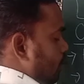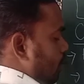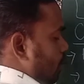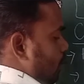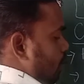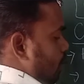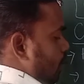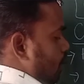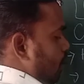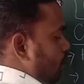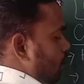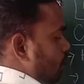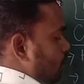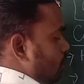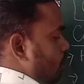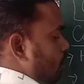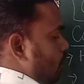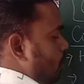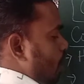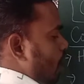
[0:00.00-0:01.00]
and
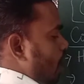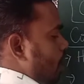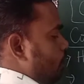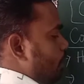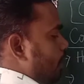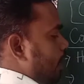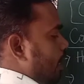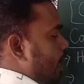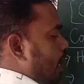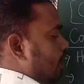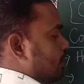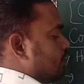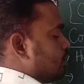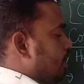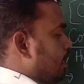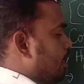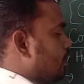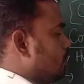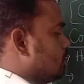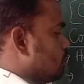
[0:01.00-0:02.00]
carbon
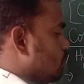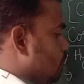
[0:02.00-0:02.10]
dioxide